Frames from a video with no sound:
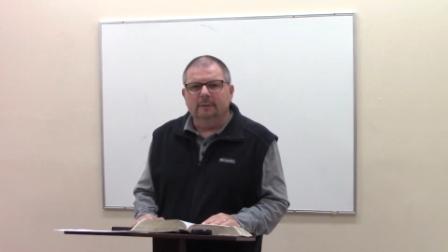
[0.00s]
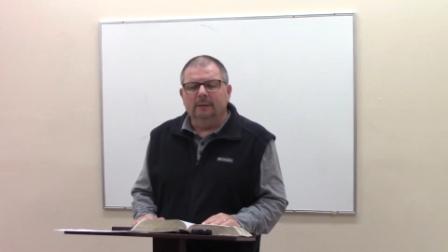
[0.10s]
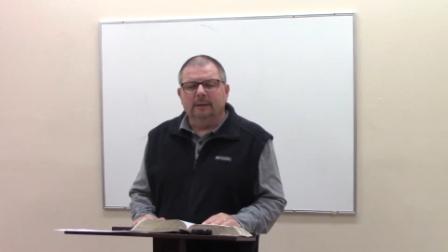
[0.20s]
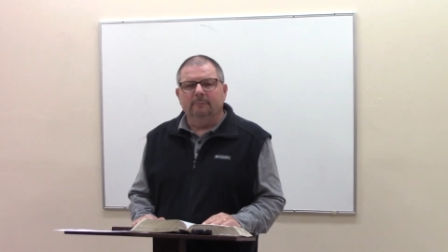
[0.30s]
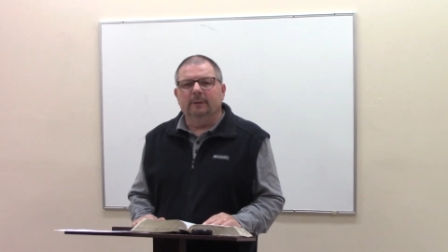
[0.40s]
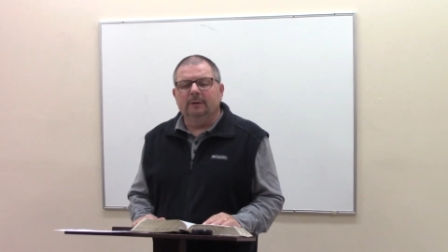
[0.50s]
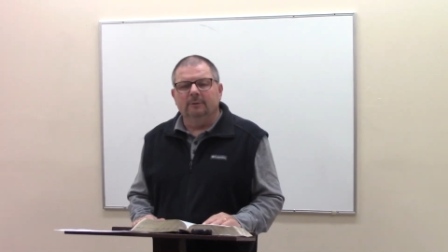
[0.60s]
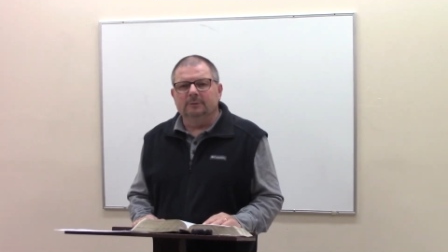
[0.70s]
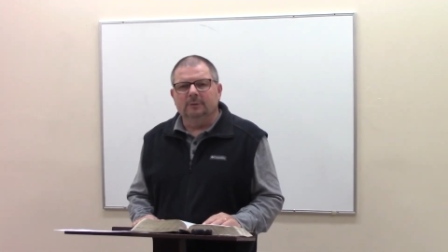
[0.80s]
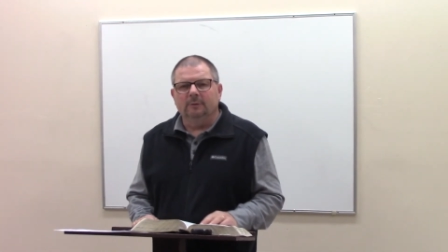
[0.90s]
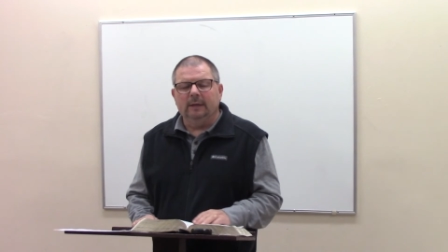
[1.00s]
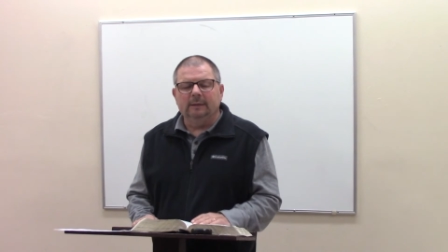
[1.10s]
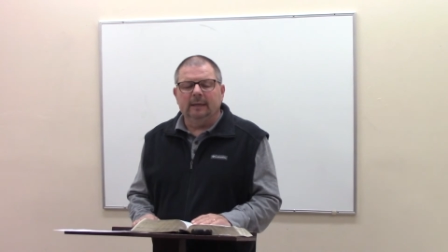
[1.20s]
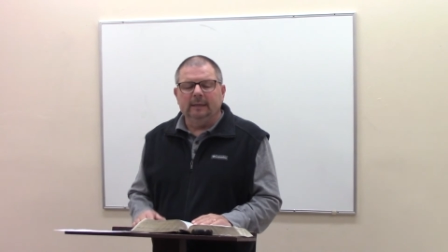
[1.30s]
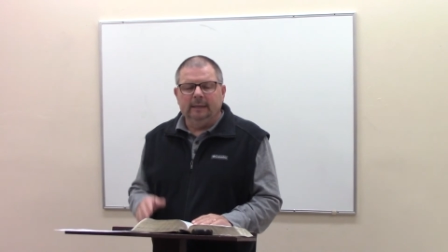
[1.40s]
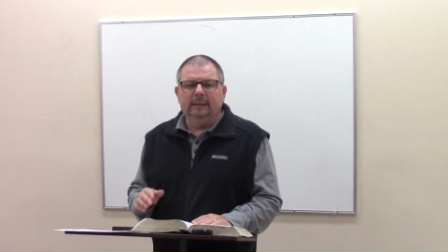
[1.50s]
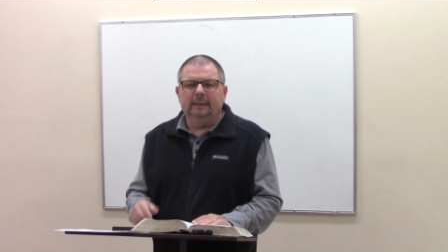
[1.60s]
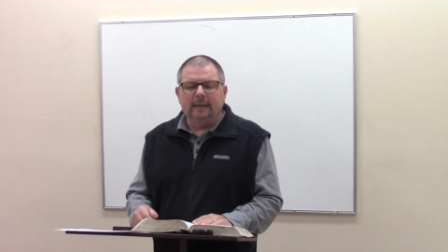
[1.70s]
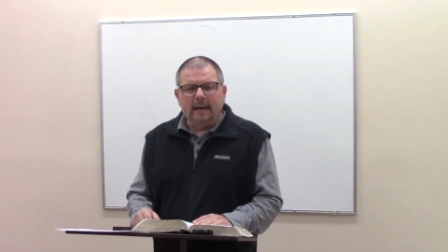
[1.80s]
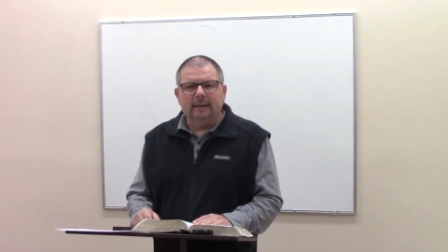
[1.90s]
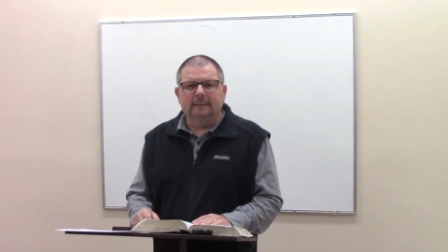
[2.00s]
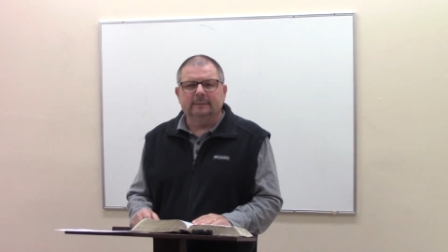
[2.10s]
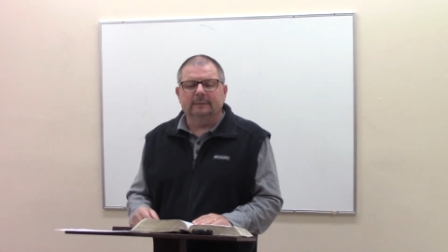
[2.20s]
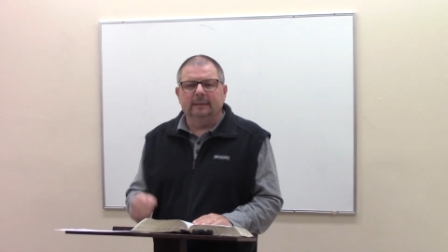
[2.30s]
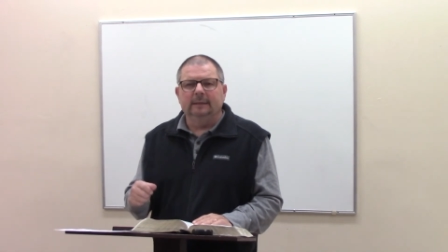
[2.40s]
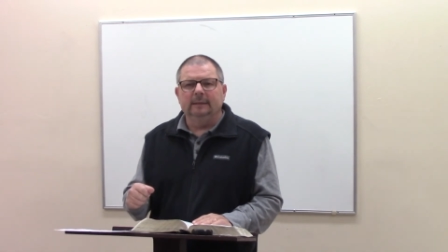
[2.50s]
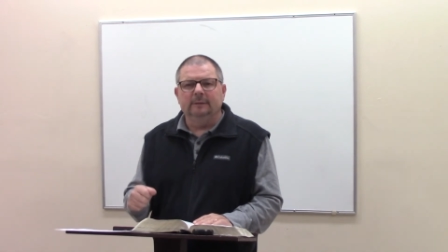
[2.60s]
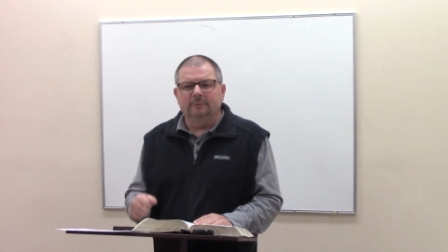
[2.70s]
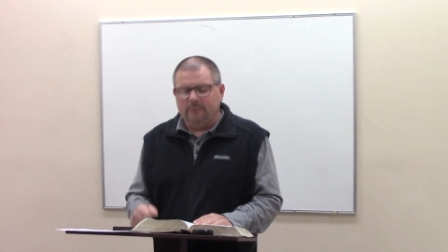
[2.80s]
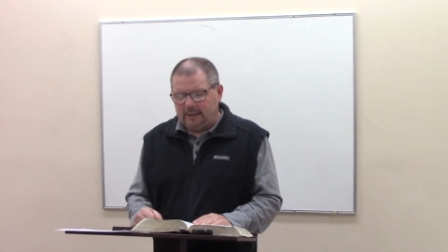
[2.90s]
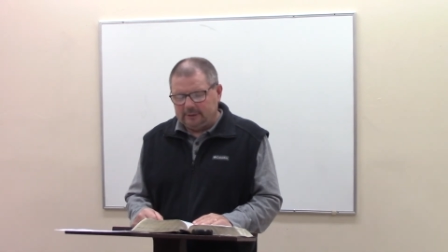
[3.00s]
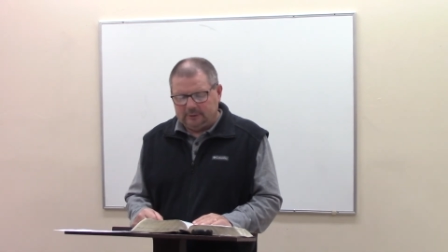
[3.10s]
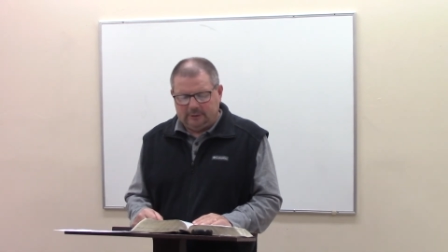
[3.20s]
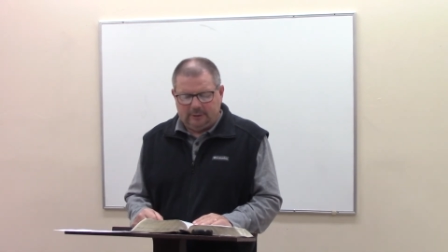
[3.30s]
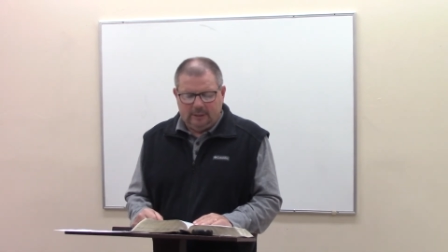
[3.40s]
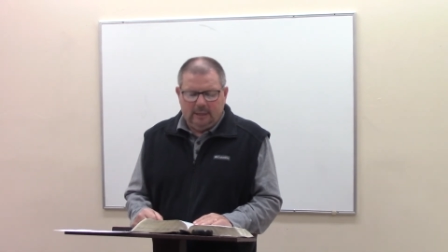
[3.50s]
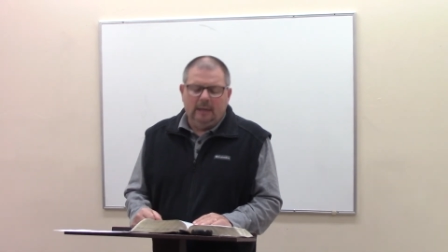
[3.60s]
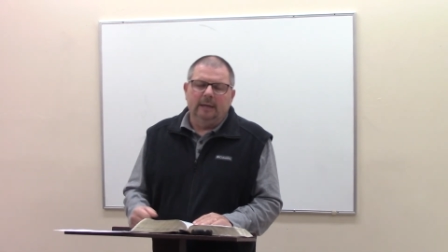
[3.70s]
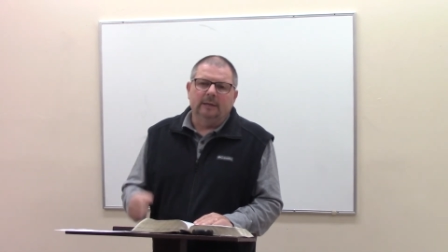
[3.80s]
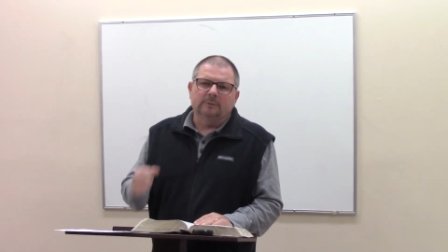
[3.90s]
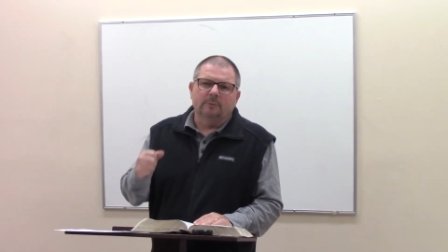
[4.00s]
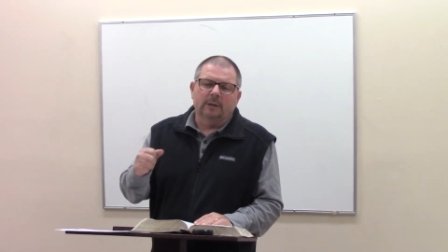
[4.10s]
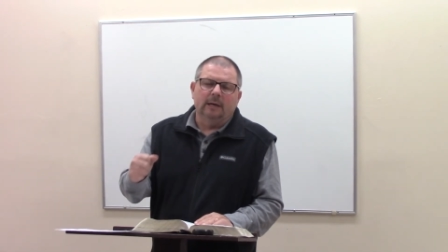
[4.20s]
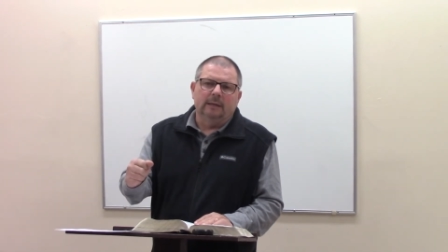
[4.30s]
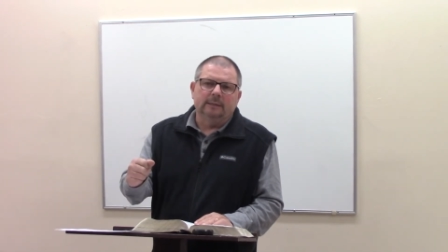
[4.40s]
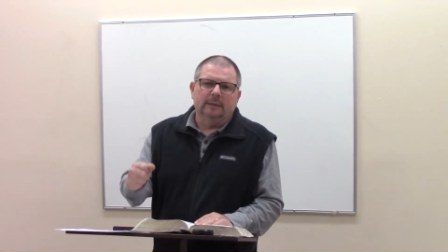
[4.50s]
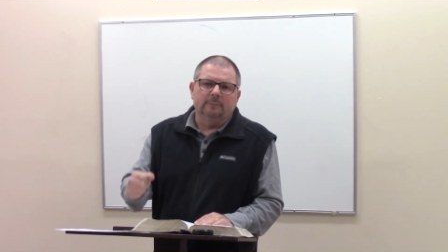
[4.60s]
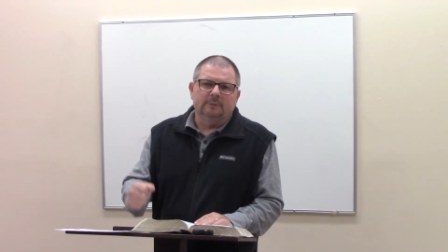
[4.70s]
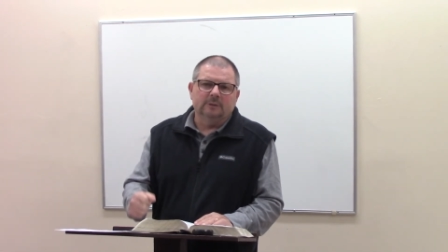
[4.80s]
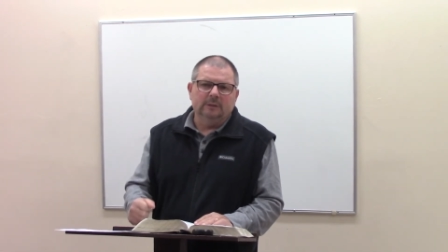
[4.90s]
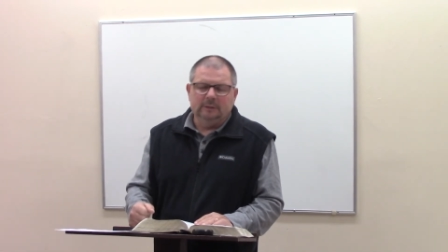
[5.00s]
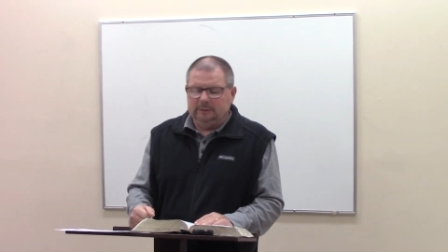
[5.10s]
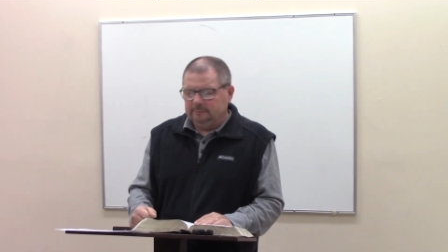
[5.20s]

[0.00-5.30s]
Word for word: That because, you know, they, they needed guidance. They needed direction. And, and that's where God comes in.